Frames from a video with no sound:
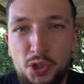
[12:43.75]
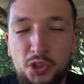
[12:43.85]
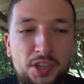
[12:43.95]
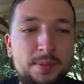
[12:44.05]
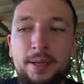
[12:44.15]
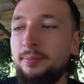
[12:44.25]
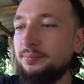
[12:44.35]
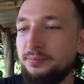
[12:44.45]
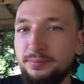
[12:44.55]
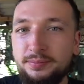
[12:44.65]
creamy.
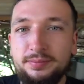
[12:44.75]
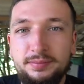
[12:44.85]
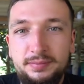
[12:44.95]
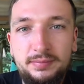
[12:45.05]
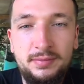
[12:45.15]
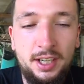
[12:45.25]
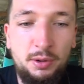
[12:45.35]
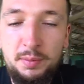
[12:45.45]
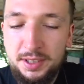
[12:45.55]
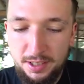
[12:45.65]

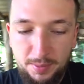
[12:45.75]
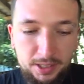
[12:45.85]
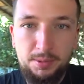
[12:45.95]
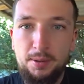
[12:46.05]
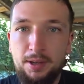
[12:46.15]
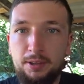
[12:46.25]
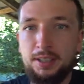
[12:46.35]
Now obviously the best bit about